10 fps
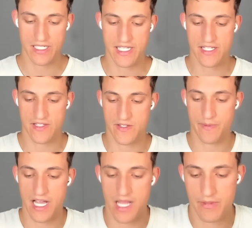a decent
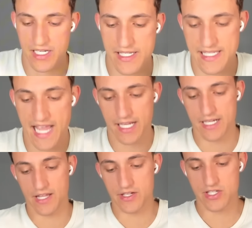spot. I'm gonna stack
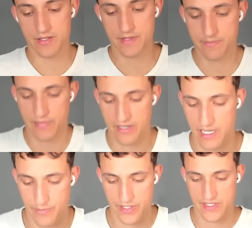another Spirit
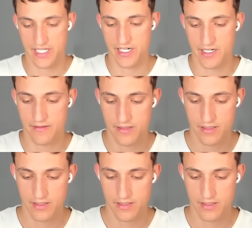Empress here.